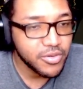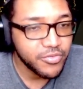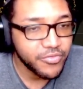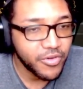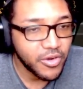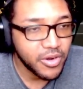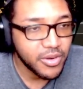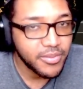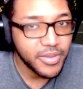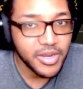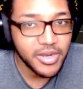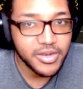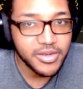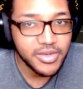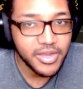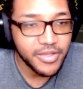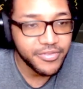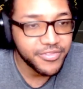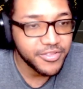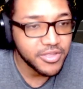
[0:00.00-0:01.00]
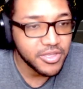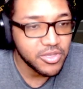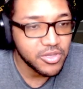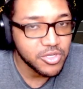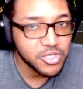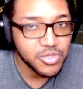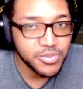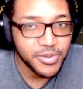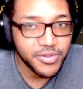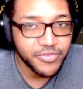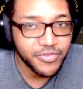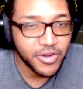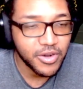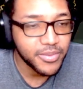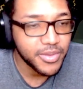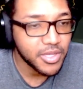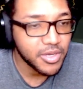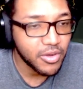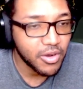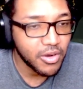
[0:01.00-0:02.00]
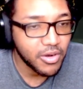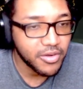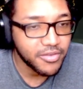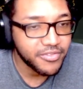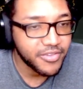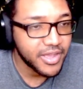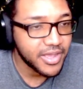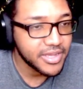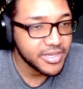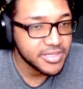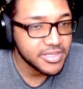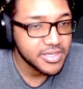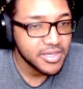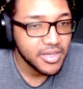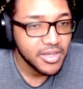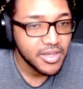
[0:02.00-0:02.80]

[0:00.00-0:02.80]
farm, and then definitely you should be farming your artifacts.